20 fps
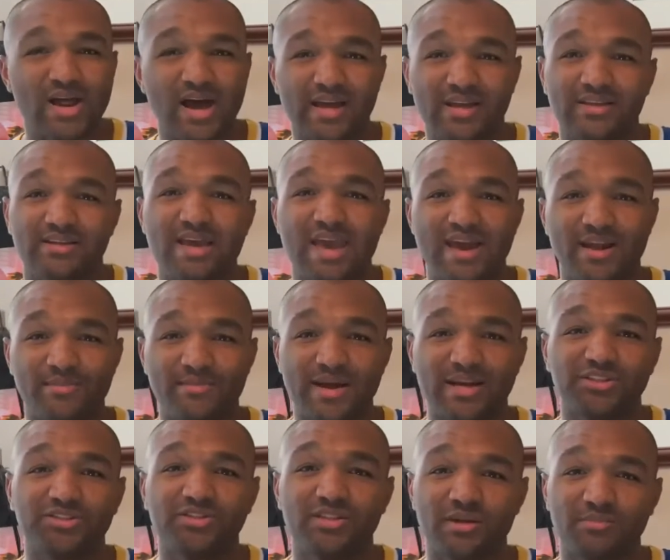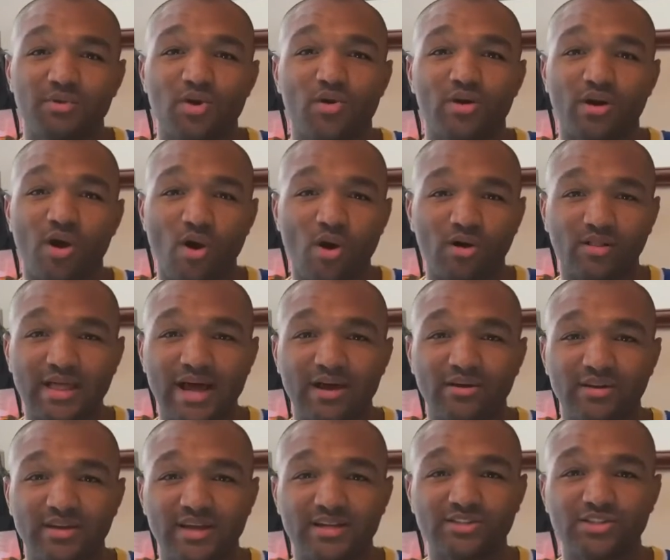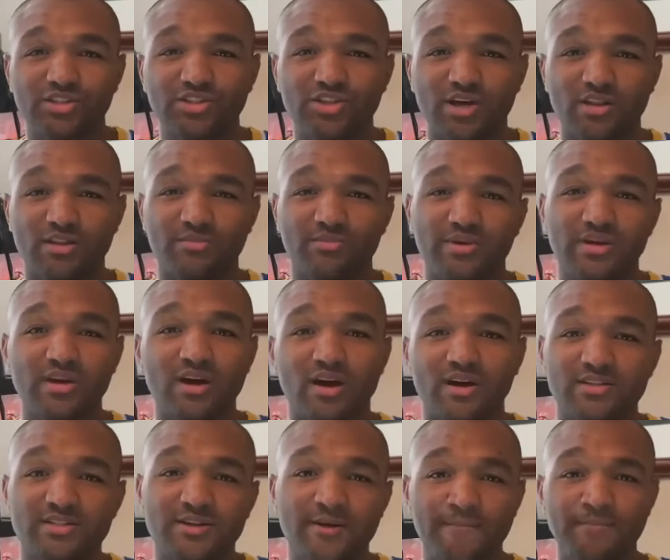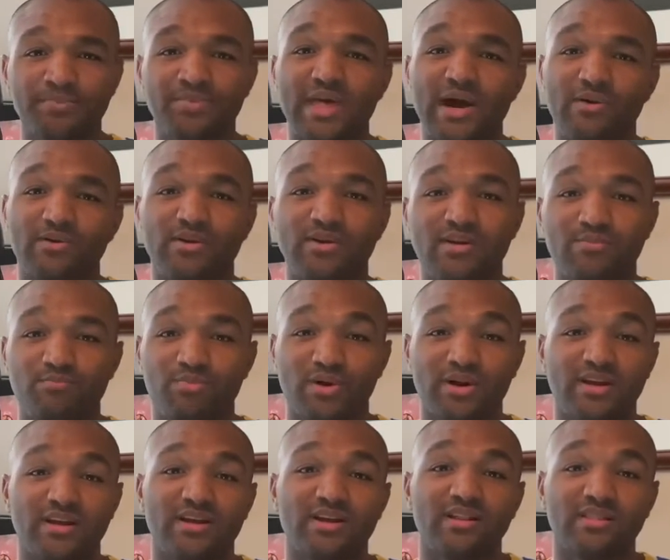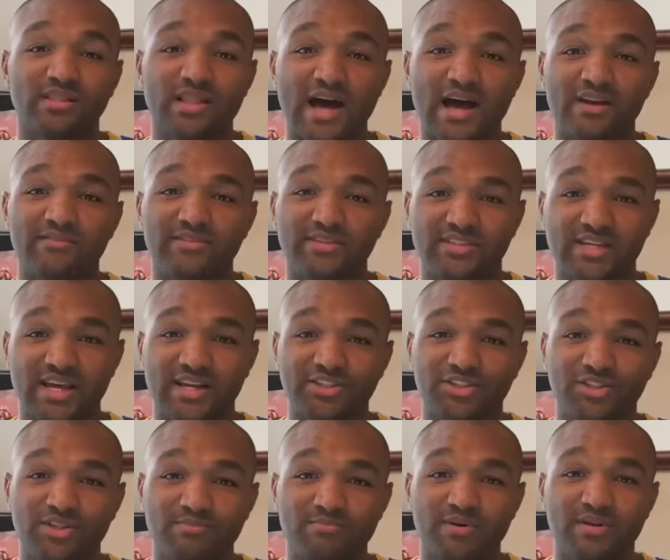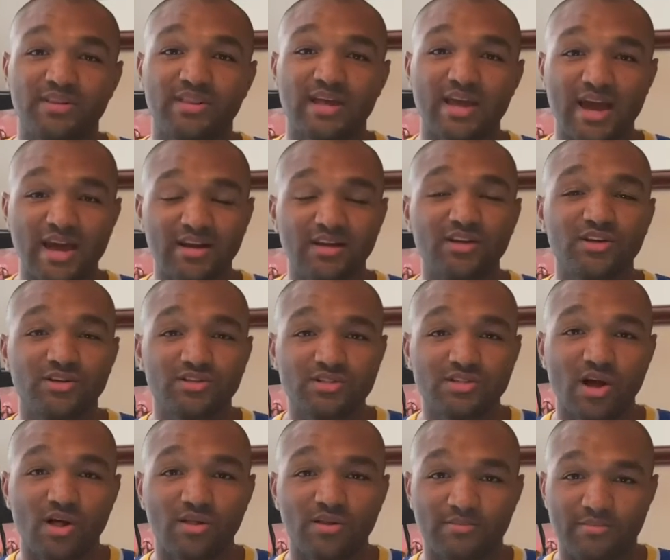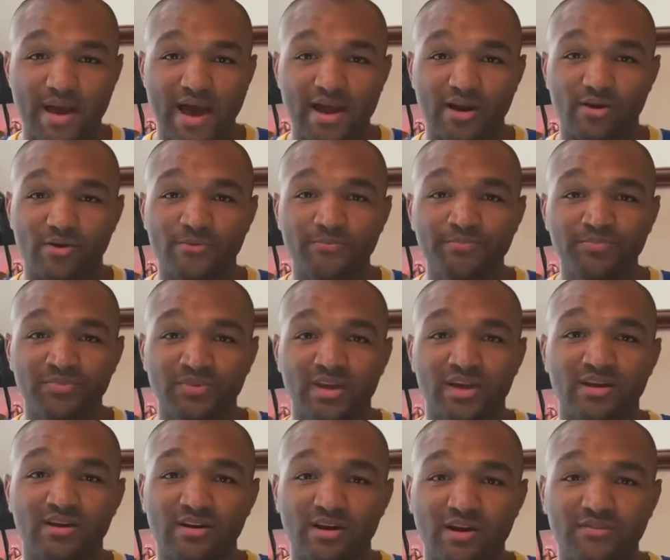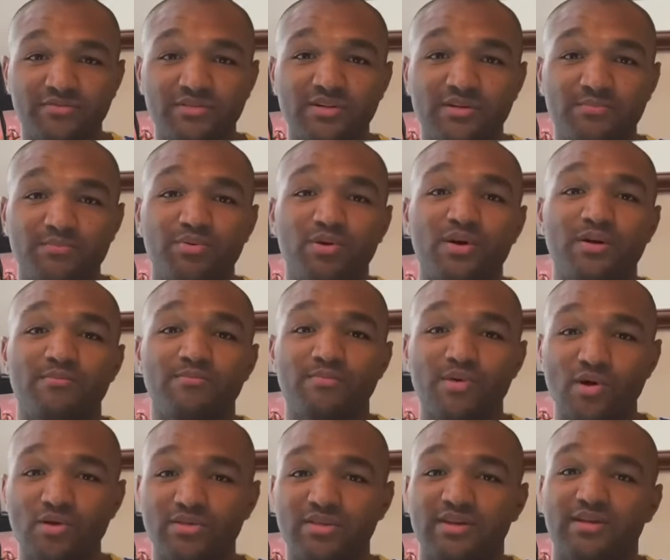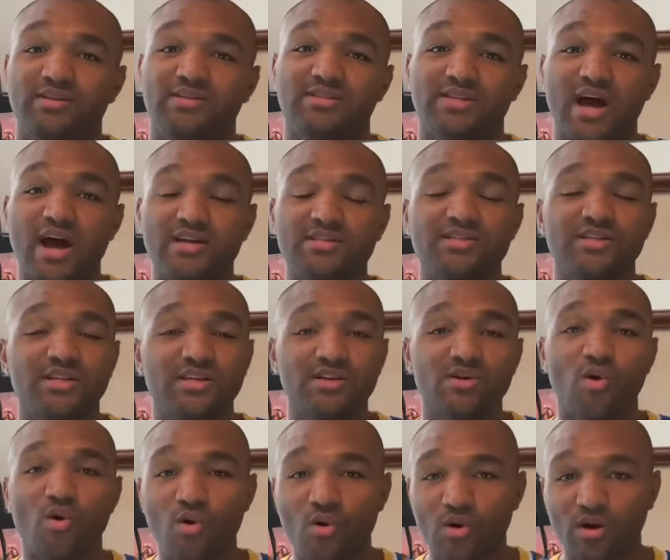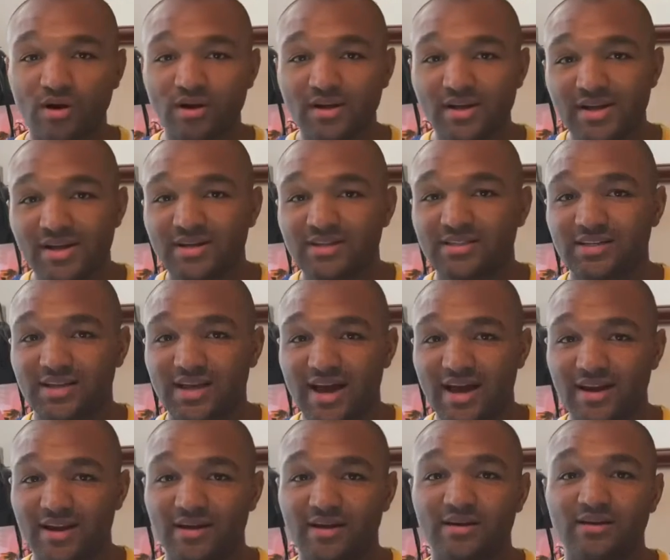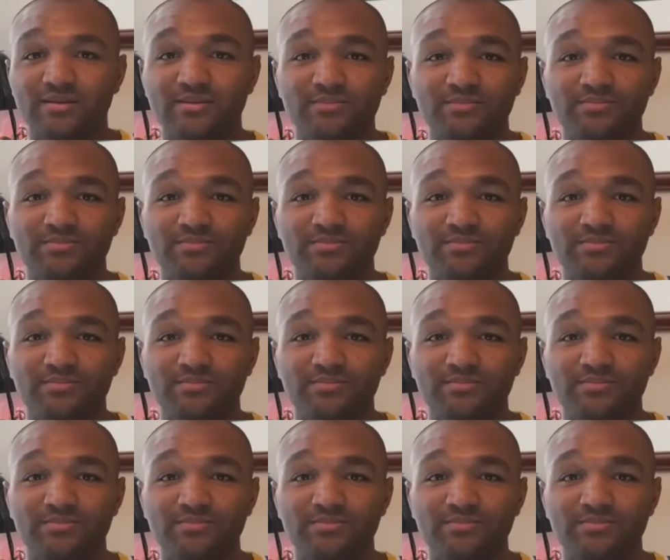I can't imagine them going all out against each other because that would bring in a lot of attention, but they had a good solid battle, enough to put them both exhausted or to kind of